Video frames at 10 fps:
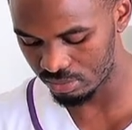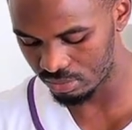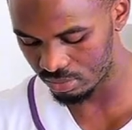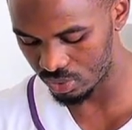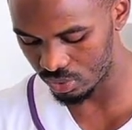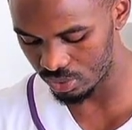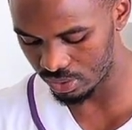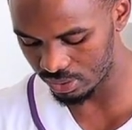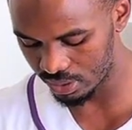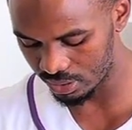
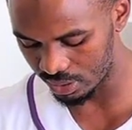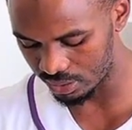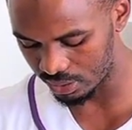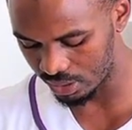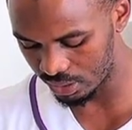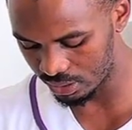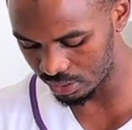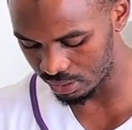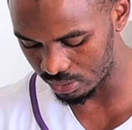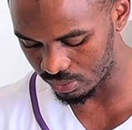2019.
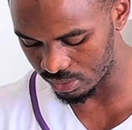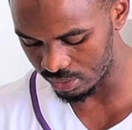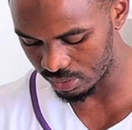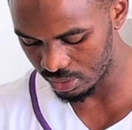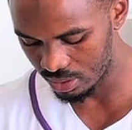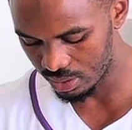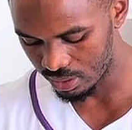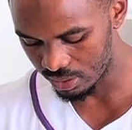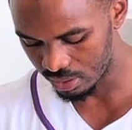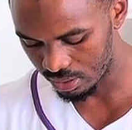
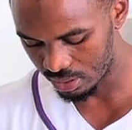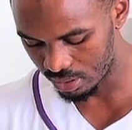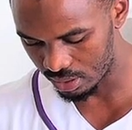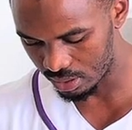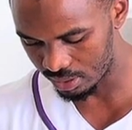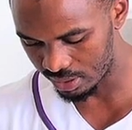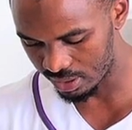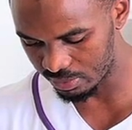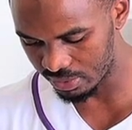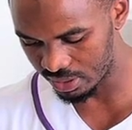There has
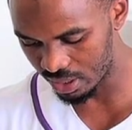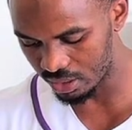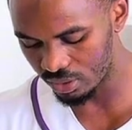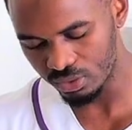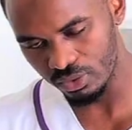been a lot of